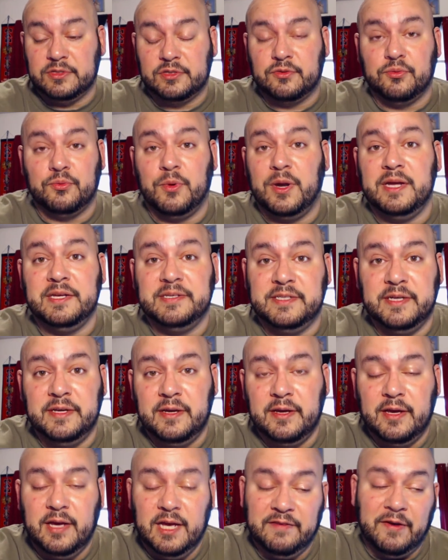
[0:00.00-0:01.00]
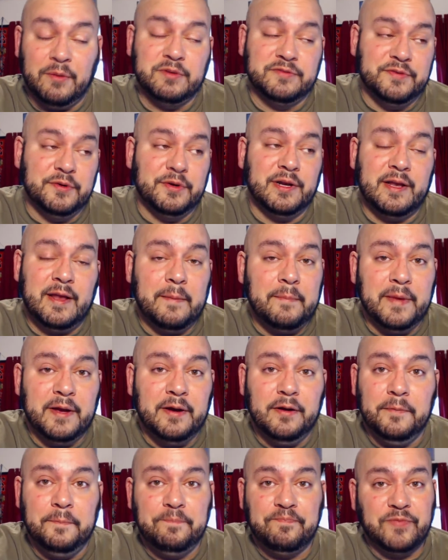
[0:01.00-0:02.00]
crazy. If I was feeling a lot
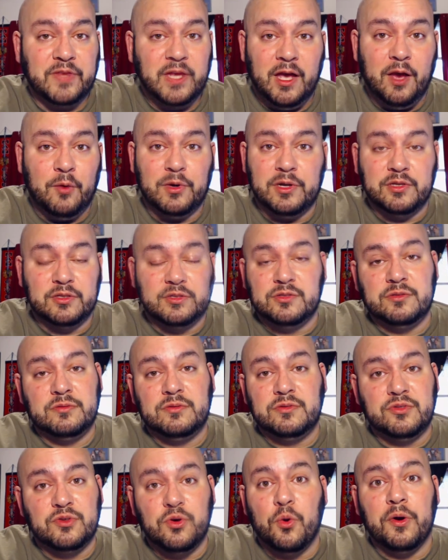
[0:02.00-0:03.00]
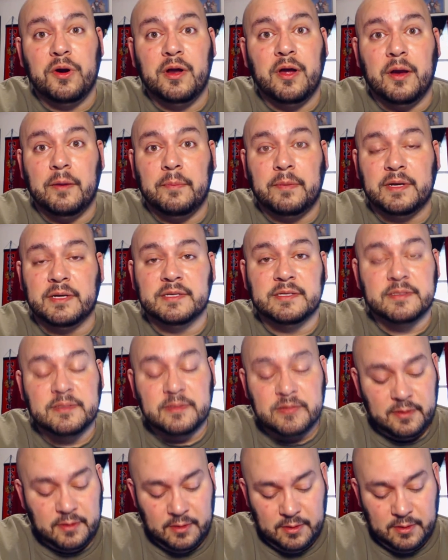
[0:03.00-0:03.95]
better, I would have tore it up because